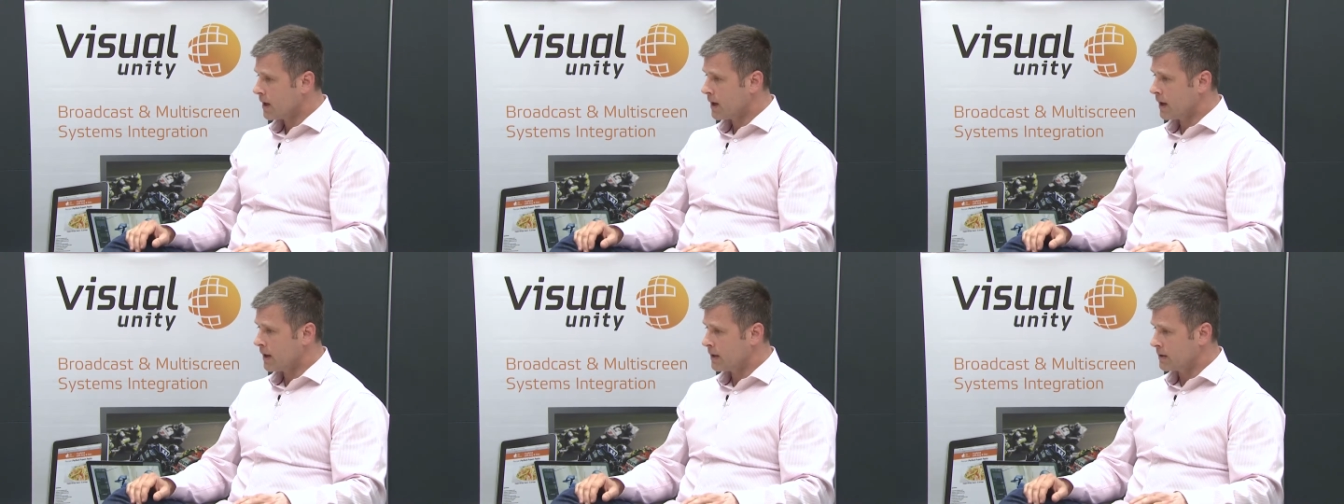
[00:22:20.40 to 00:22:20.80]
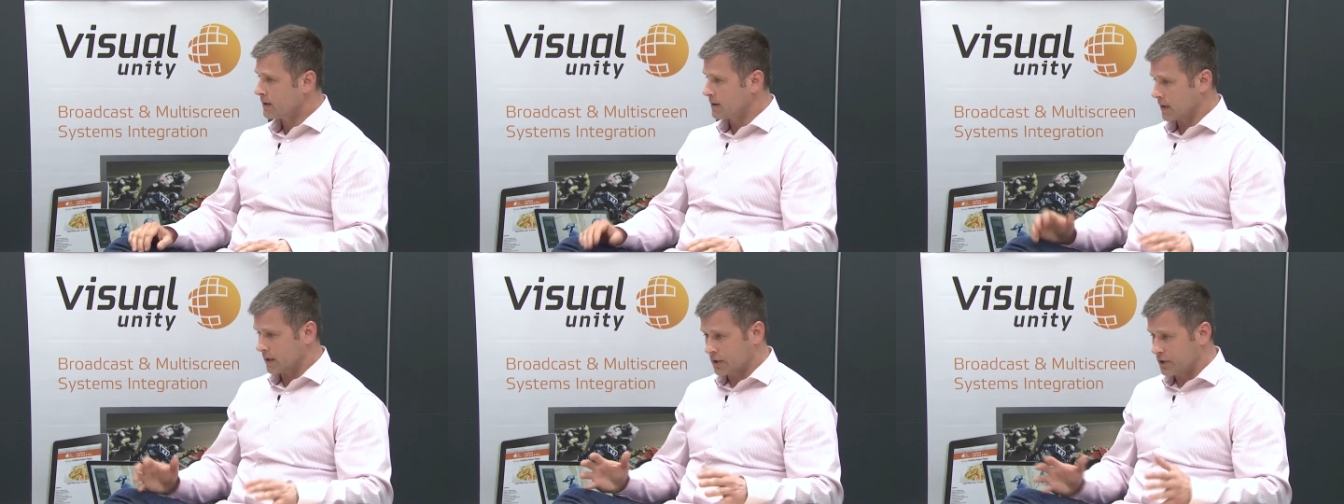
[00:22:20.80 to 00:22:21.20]

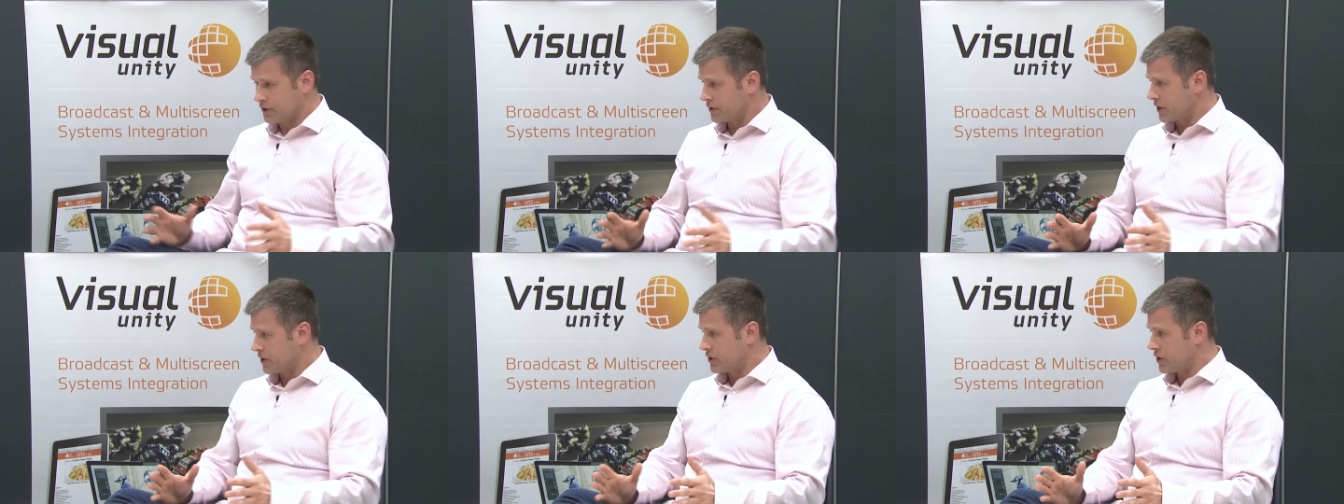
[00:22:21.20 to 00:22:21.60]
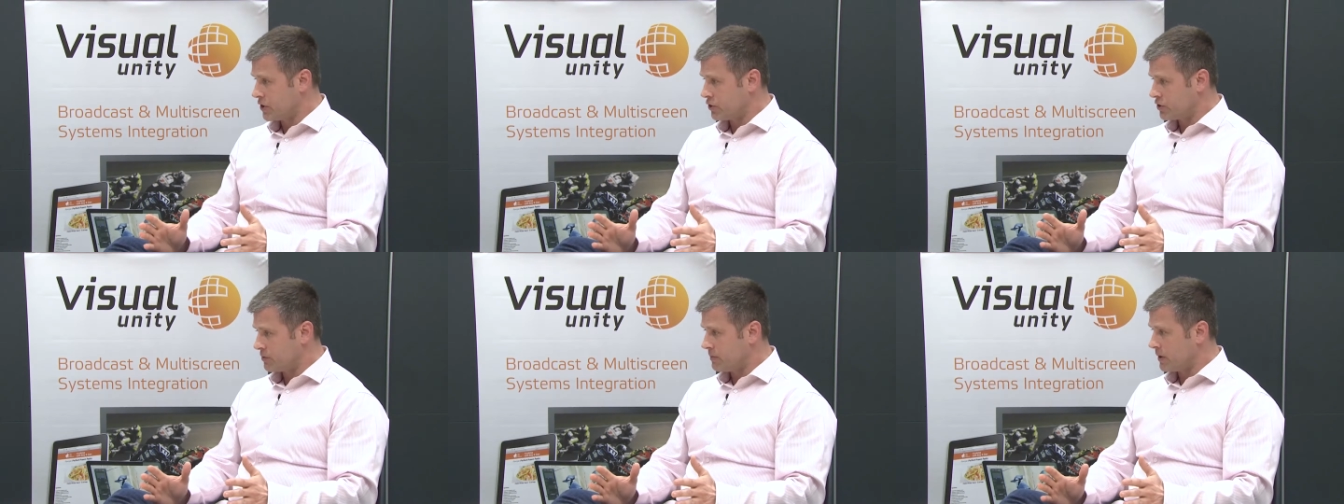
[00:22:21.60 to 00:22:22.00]
and
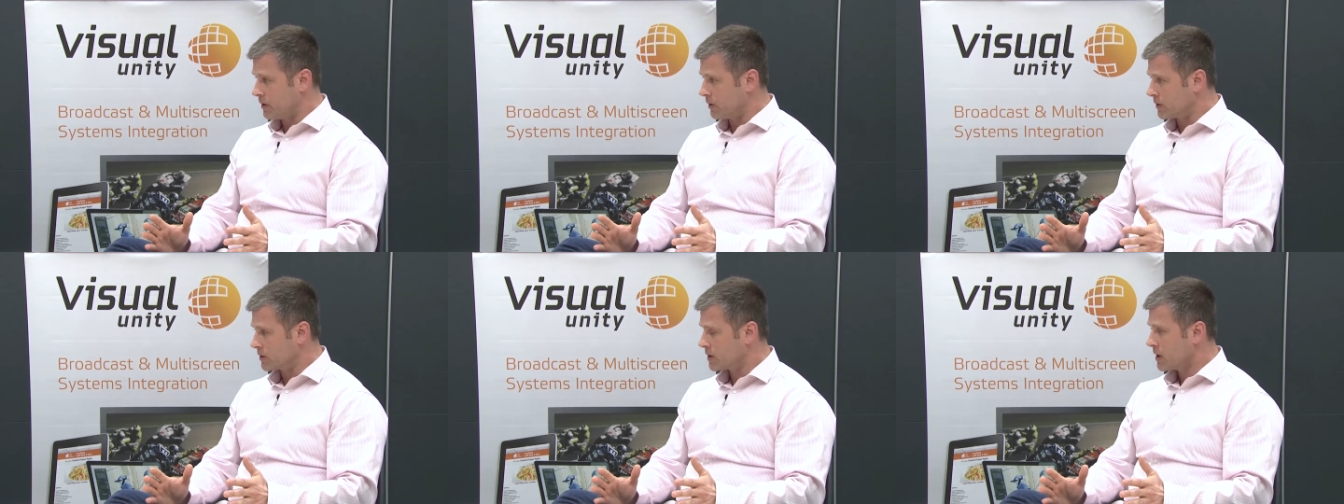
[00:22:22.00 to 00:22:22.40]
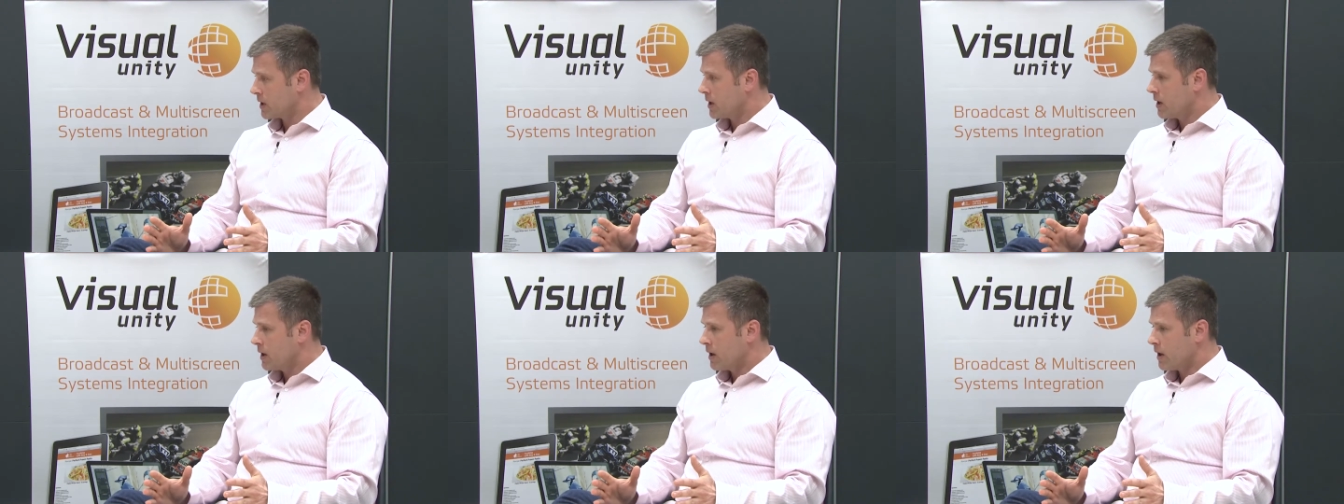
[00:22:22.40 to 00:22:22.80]
continue to build
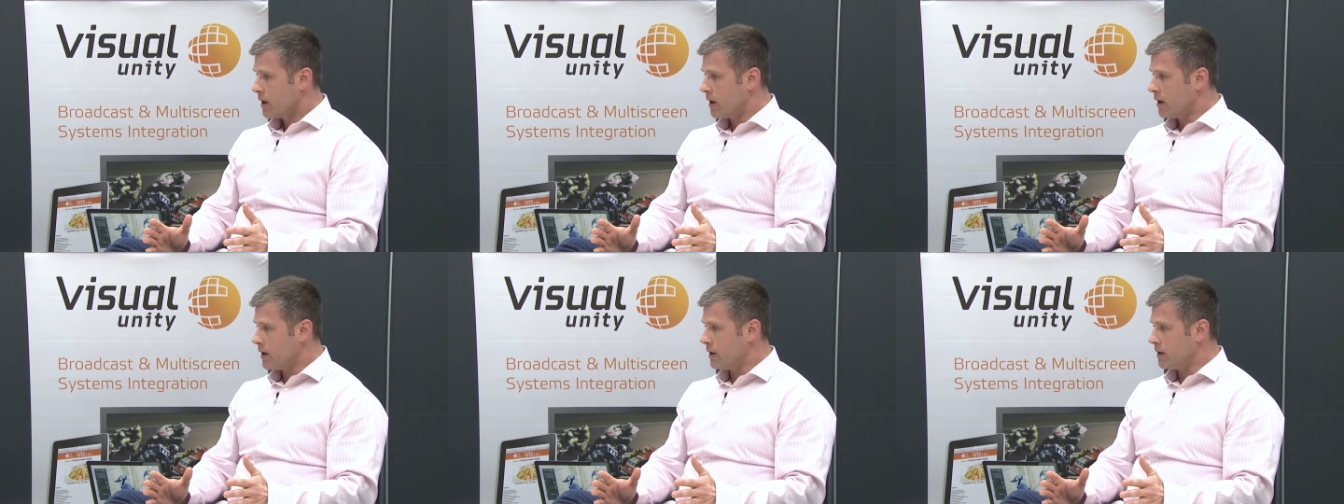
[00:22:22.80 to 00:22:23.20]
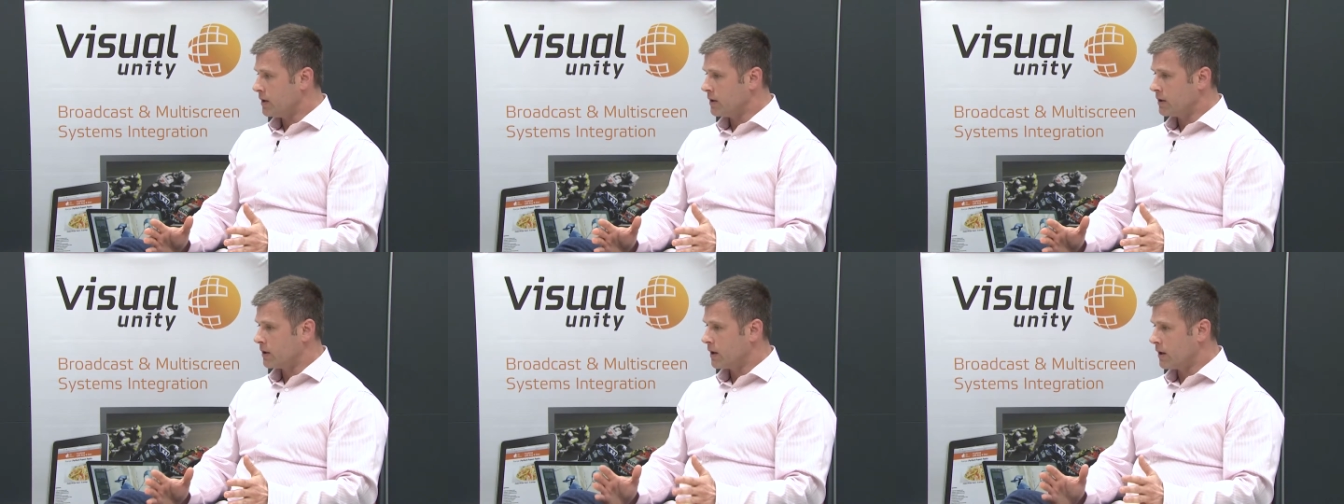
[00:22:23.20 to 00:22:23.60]

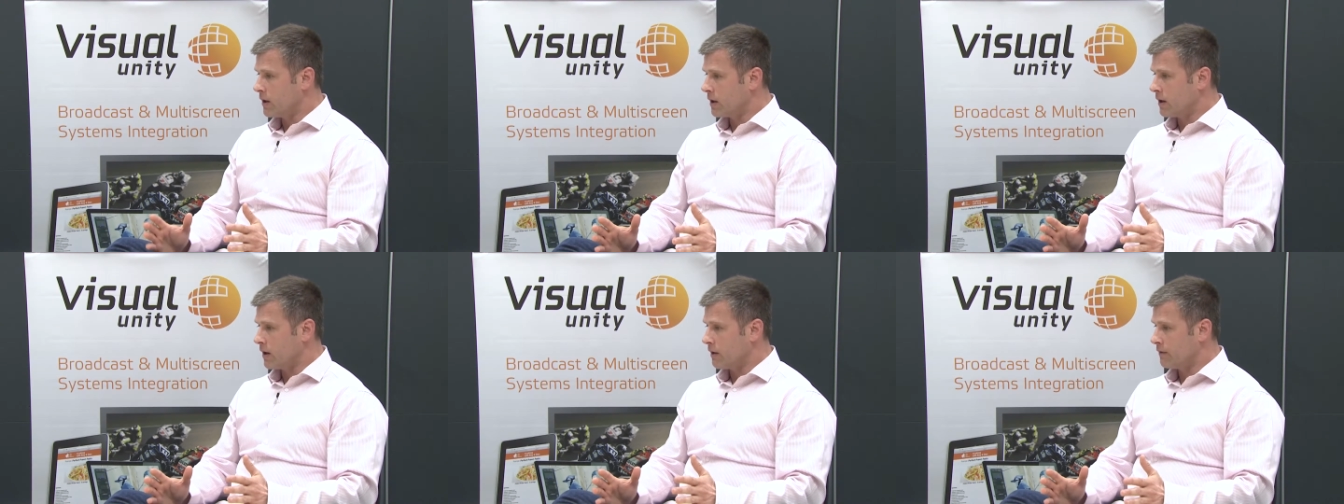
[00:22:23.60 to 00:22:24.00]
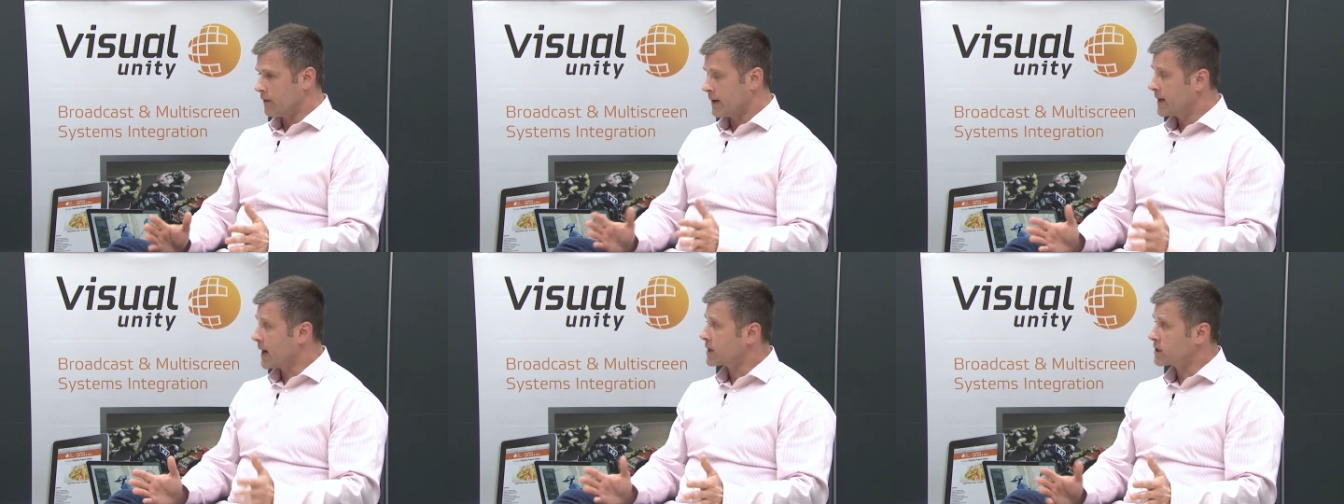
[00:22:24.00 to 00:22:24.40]
a
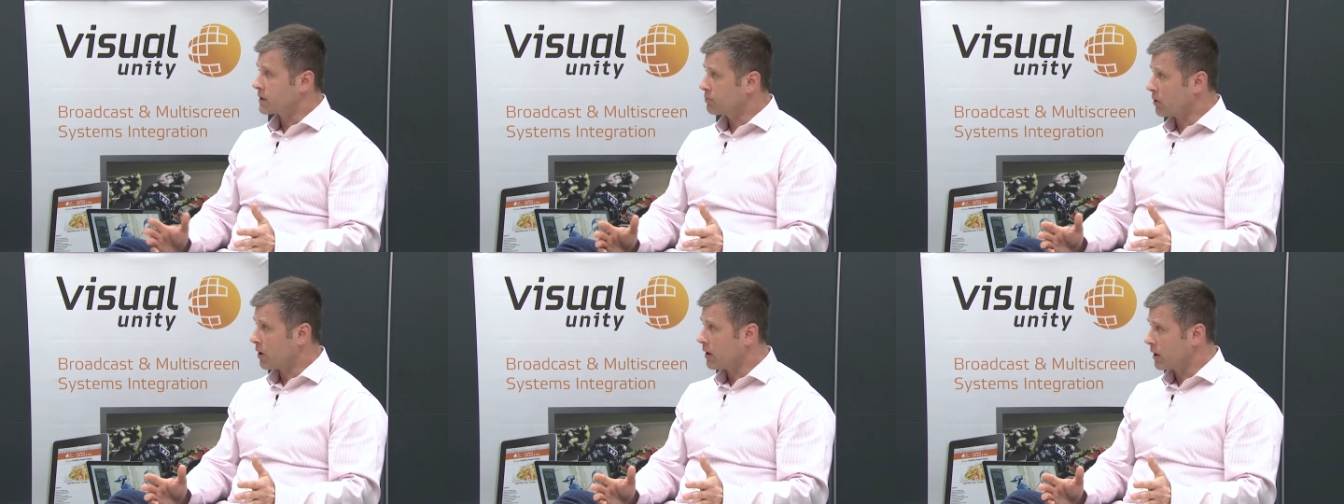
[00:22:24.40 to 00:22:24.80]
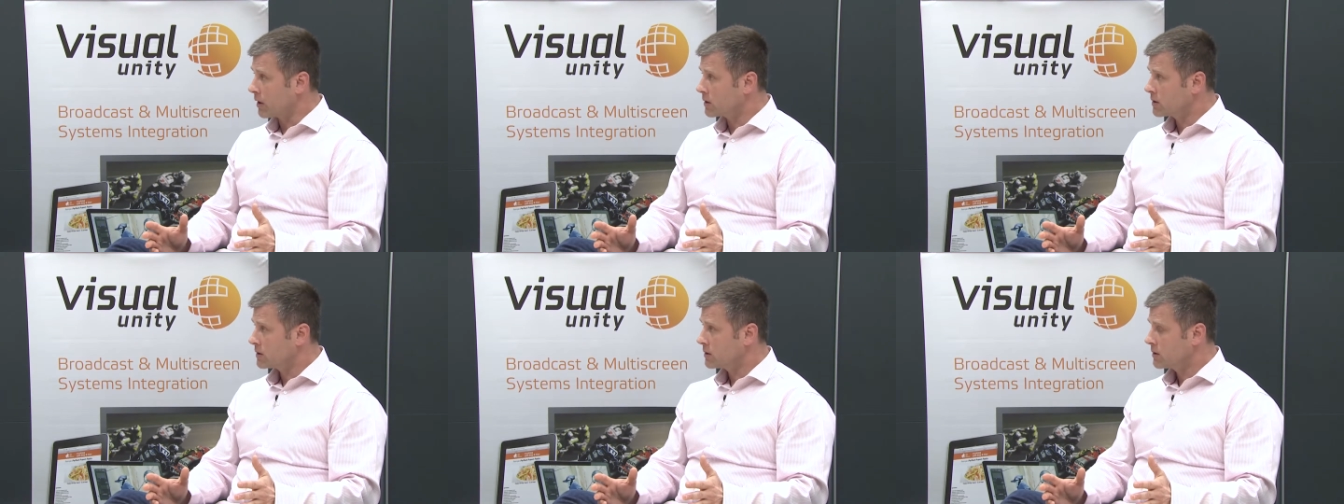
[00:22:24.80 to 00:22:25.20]
fantastic
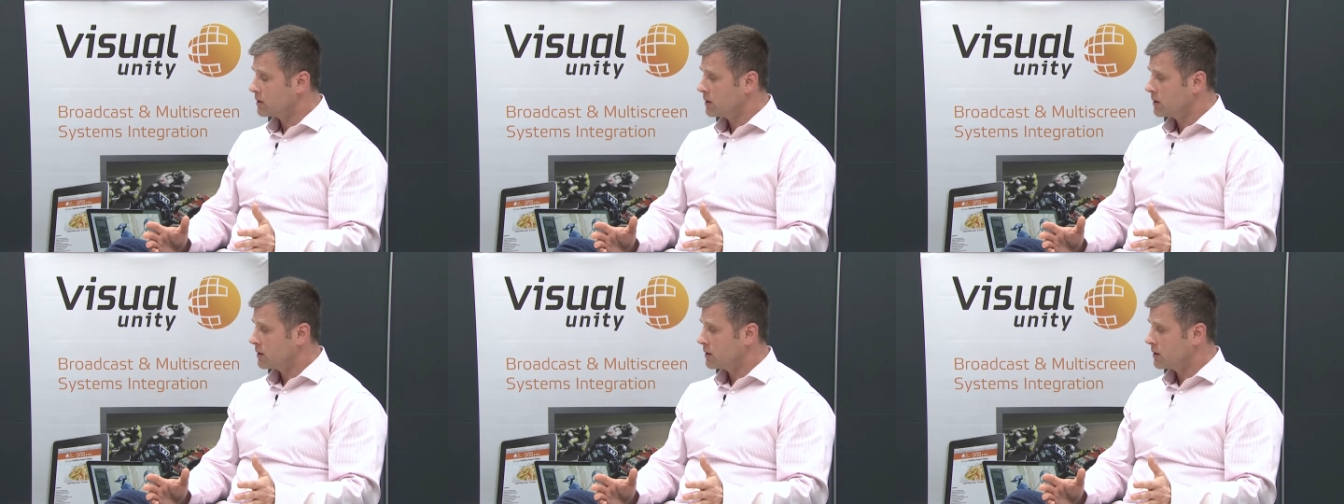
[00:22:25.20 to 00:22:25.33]
product